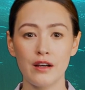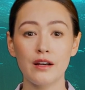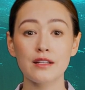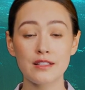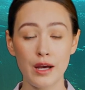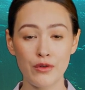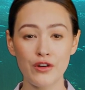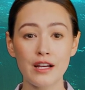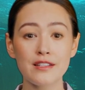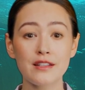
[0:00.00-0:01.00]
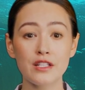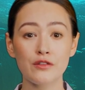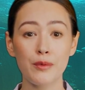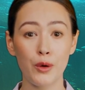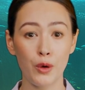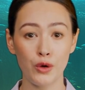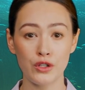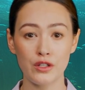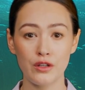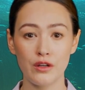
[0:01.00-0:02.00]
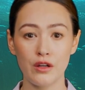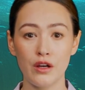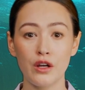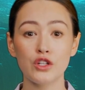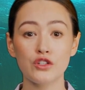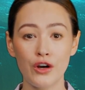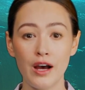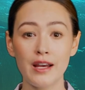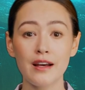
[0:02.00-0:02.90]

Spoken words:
"Summarize this report," try